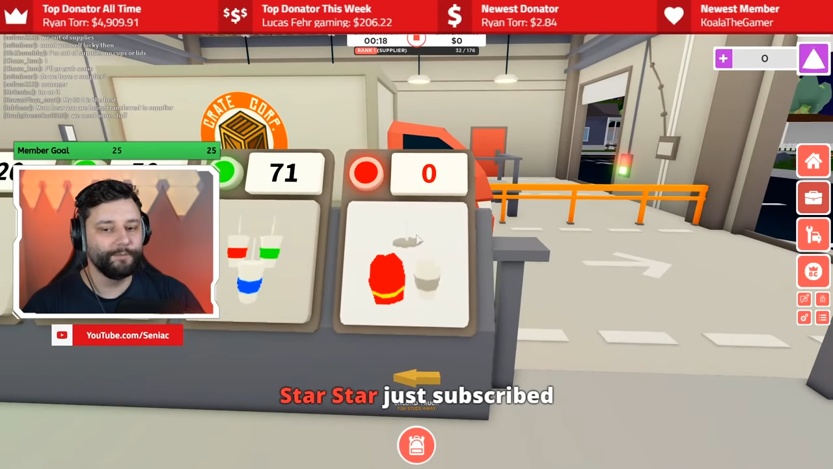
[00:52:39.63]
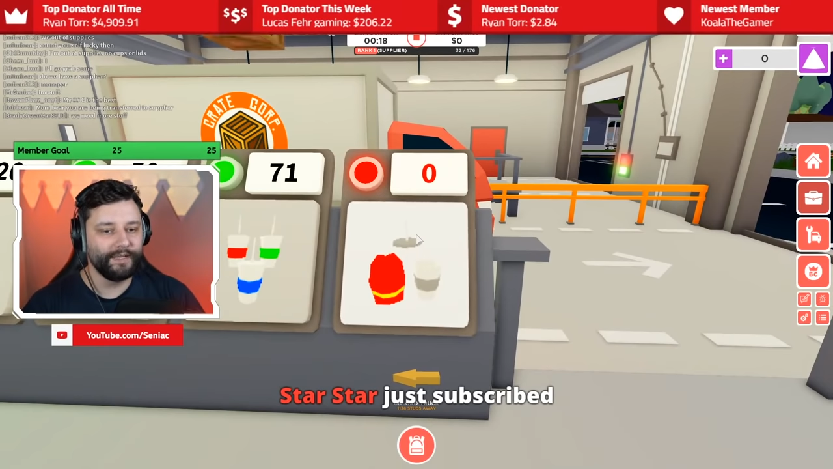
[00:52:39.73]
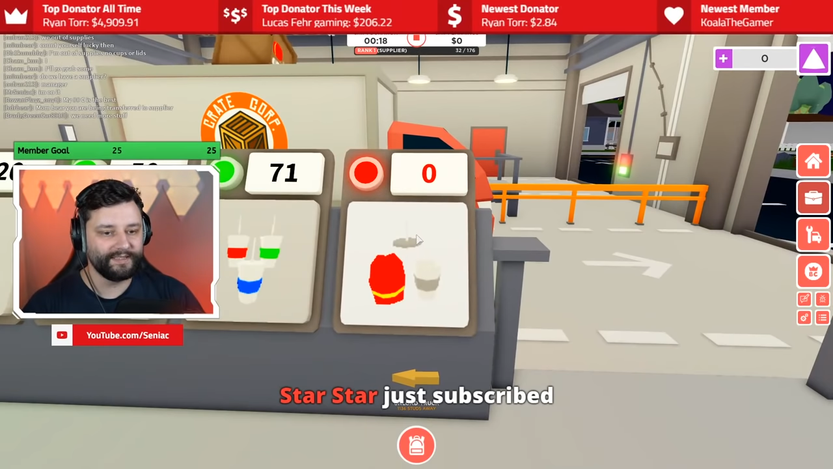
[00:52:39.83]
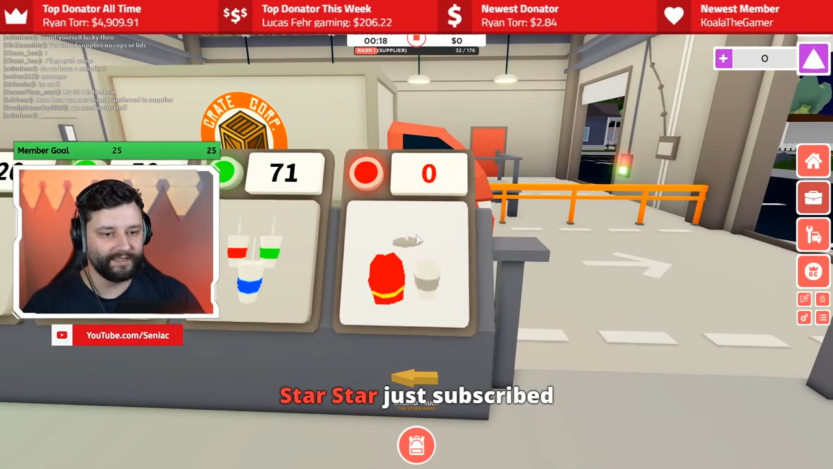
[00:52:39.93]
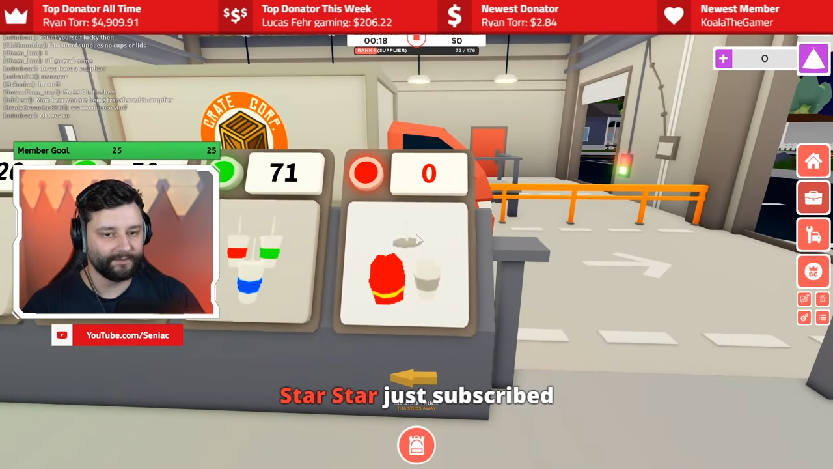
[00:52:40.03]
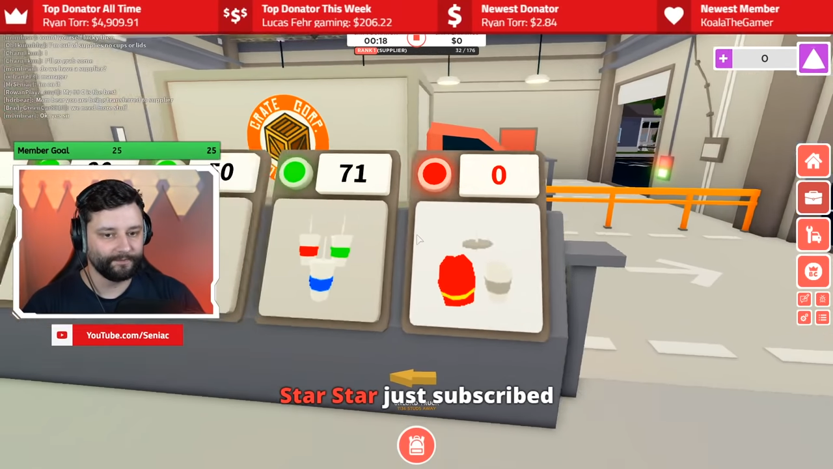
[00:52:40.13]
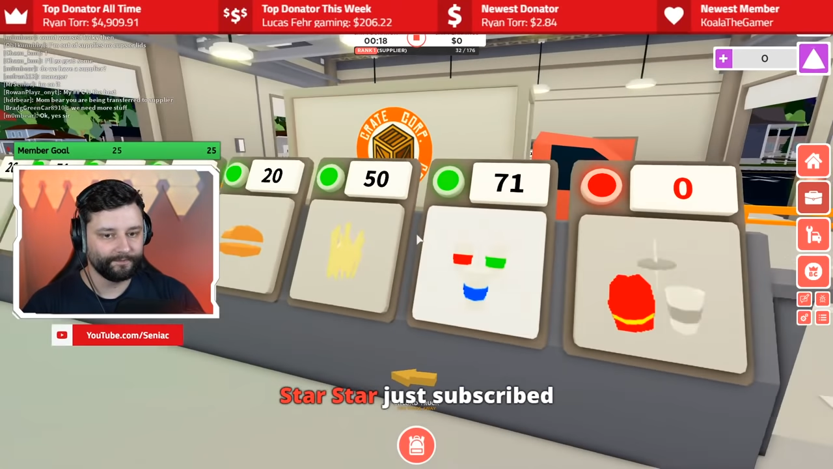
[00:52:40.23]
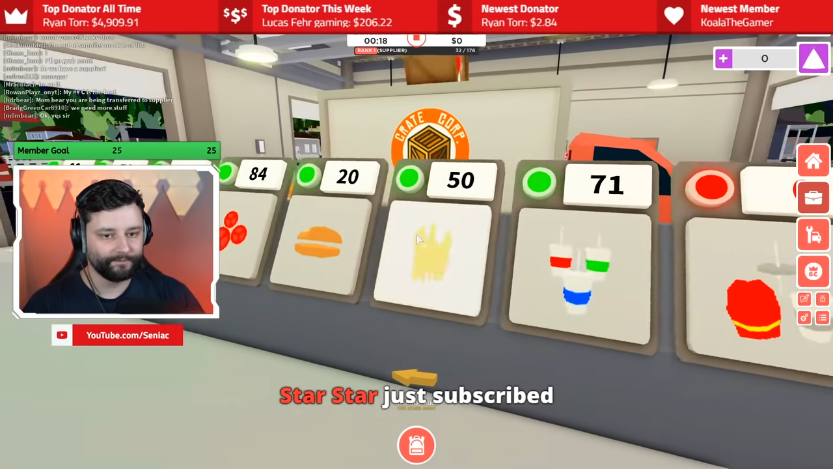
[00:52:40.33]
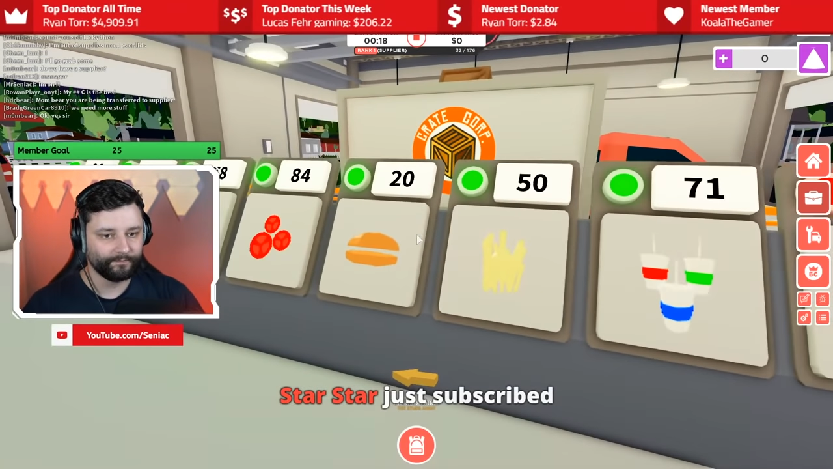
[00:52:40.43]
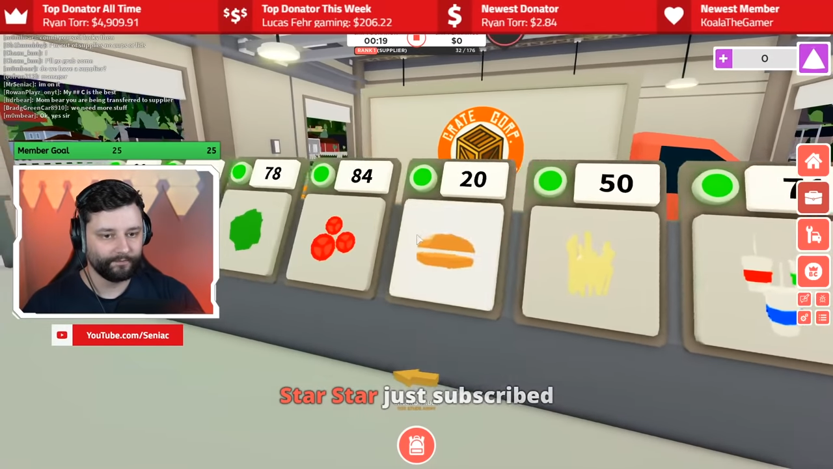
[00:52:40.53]
missing.
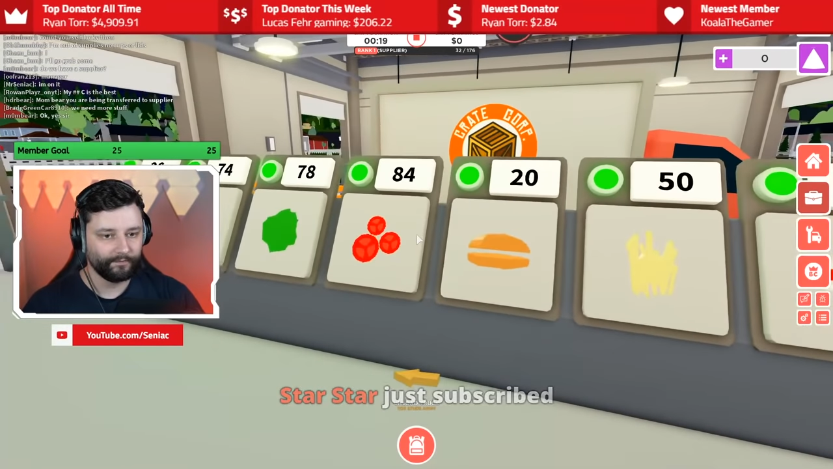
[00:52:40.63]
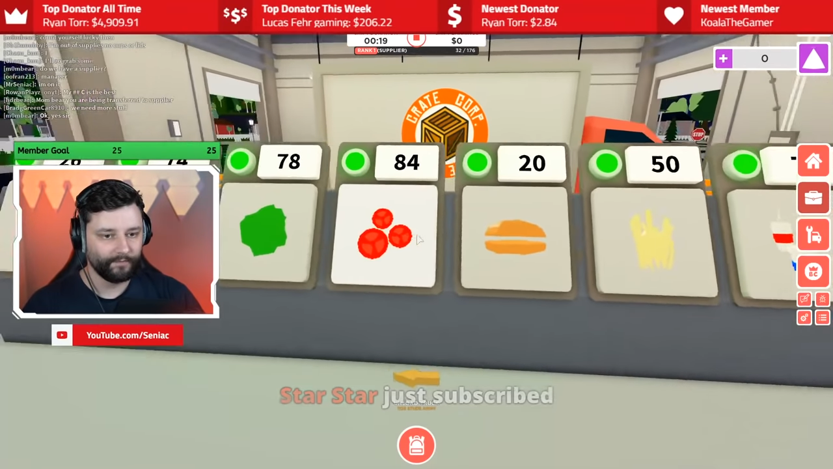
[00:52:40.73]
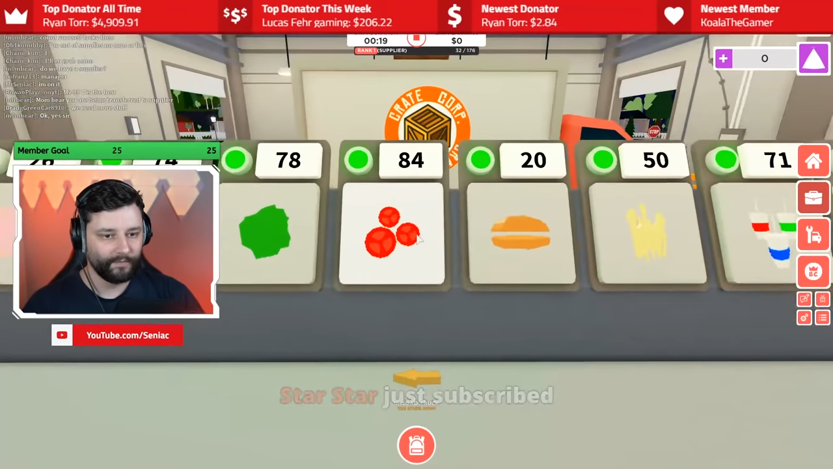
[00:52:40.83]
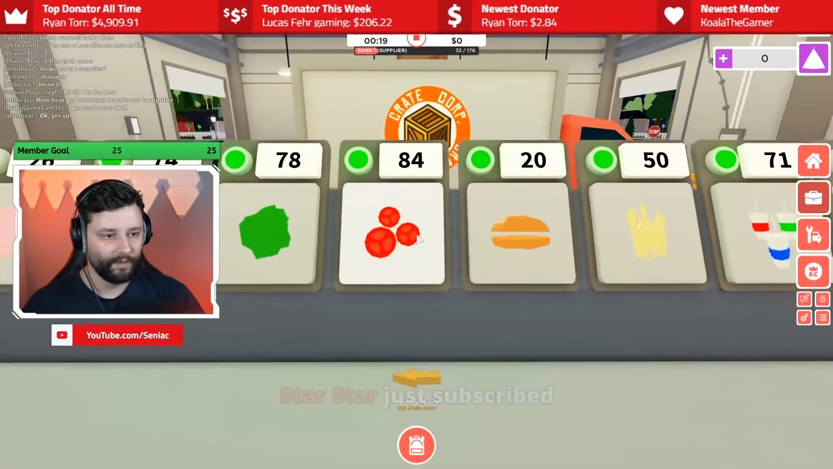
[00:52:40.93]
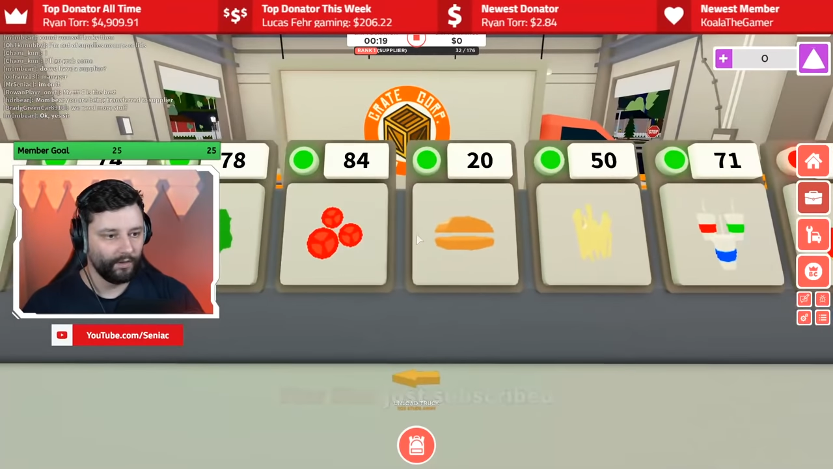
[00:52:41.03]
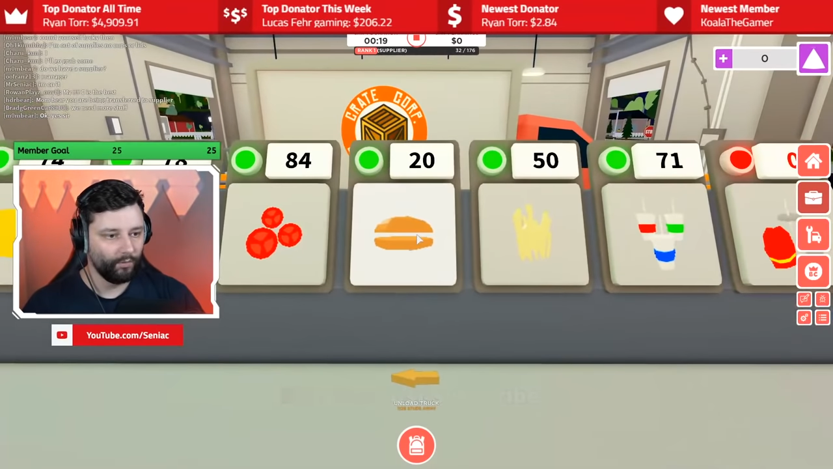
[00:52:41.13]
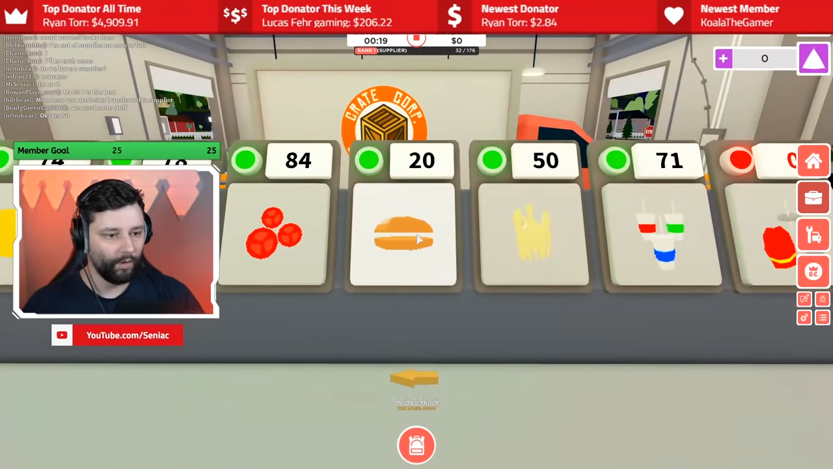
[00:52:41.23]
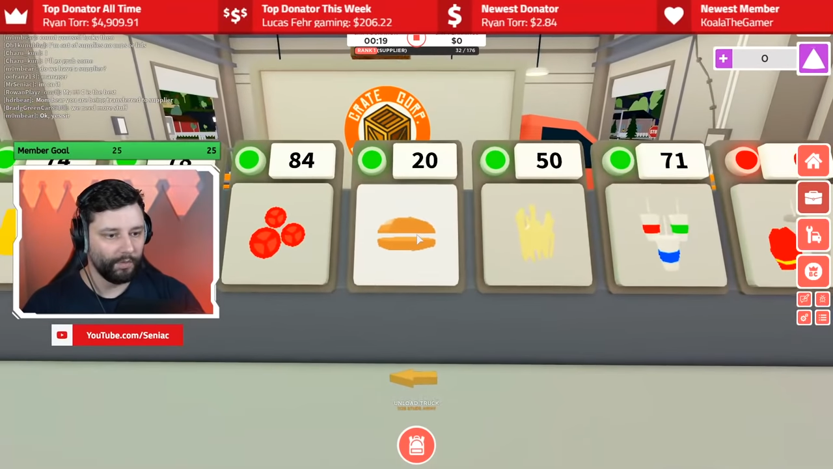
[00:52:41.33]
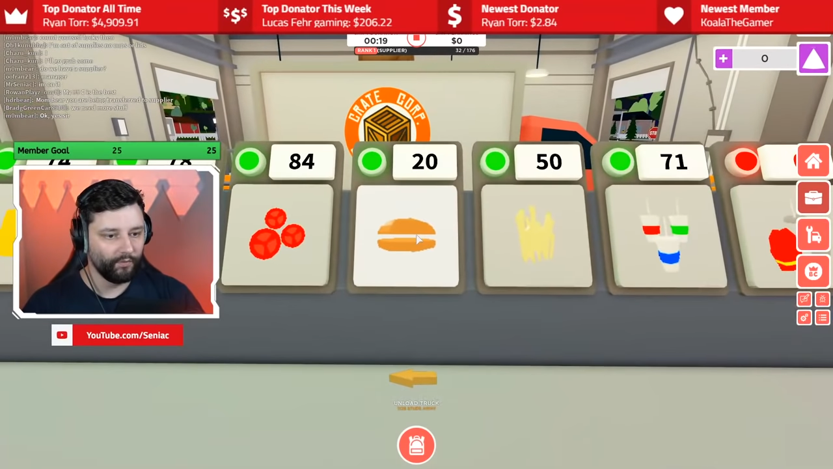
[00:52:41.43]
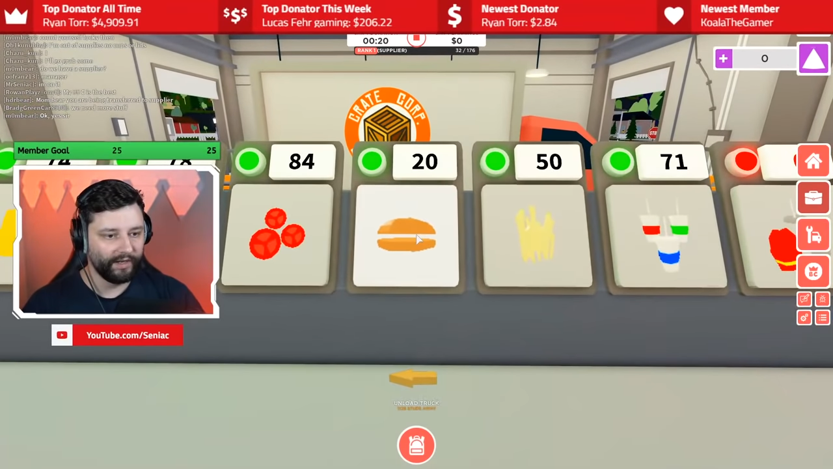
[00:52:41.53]

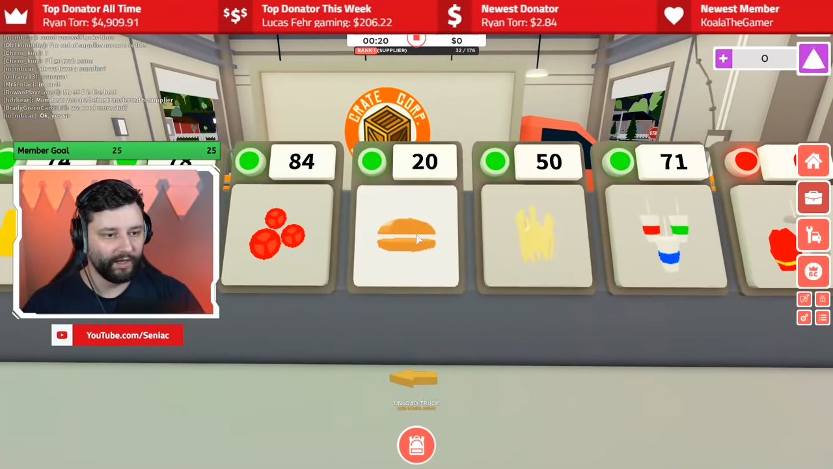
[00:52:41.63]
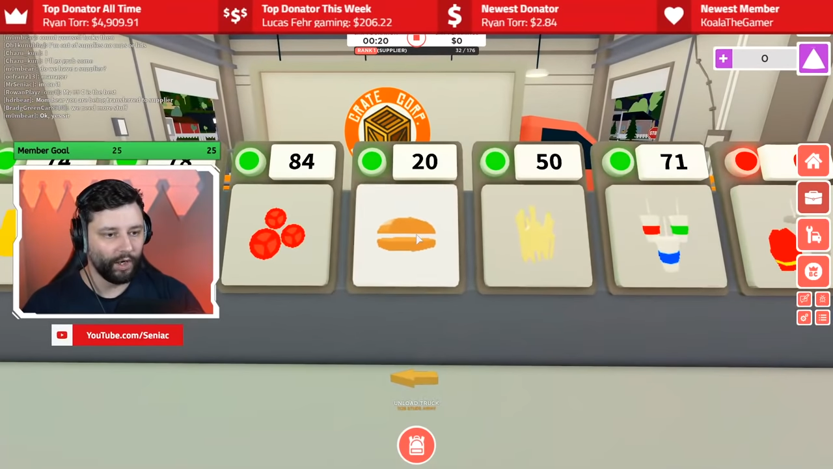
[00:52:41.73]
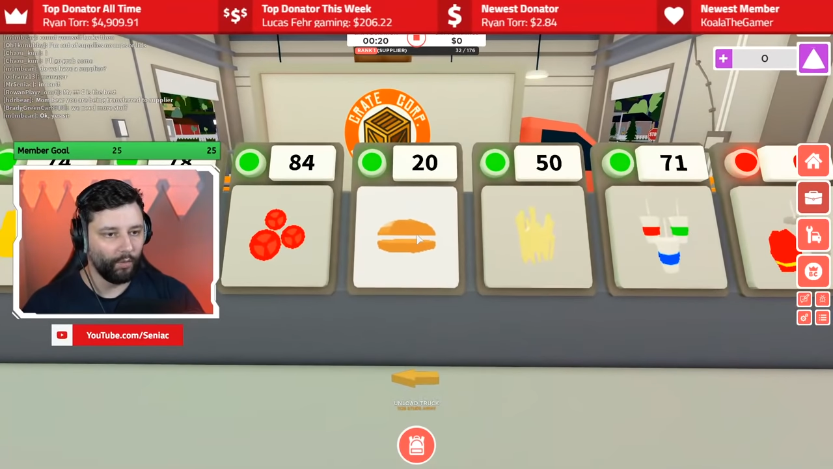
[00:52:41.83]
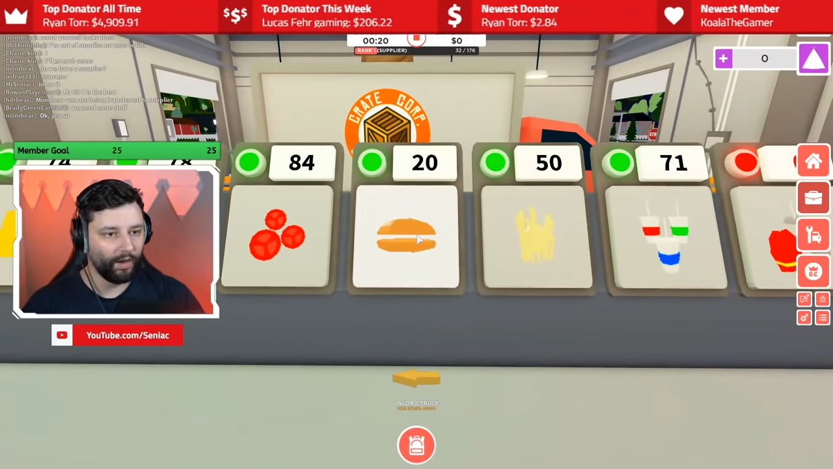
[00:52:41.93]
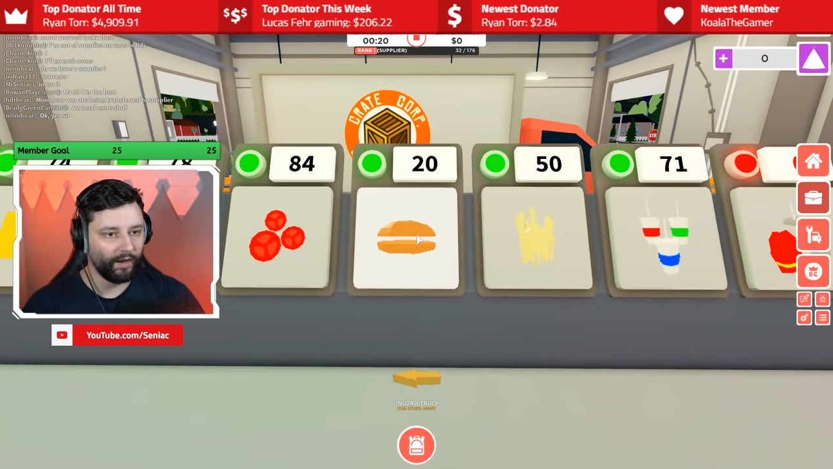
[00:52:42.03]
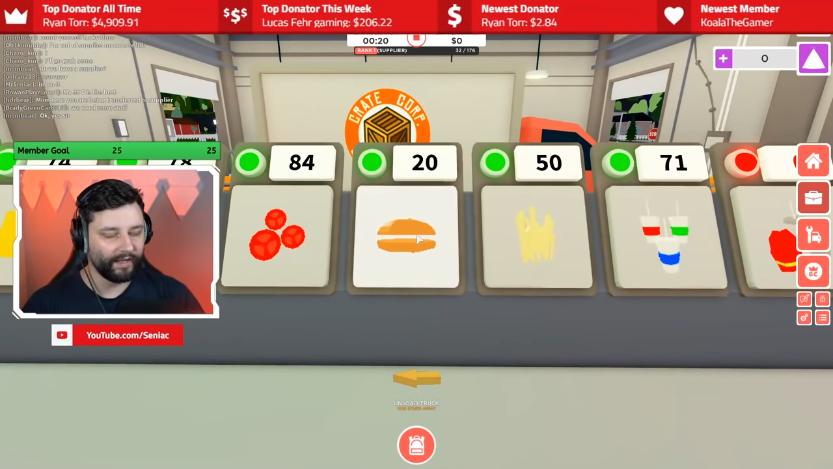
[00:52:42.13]
What we're running low on.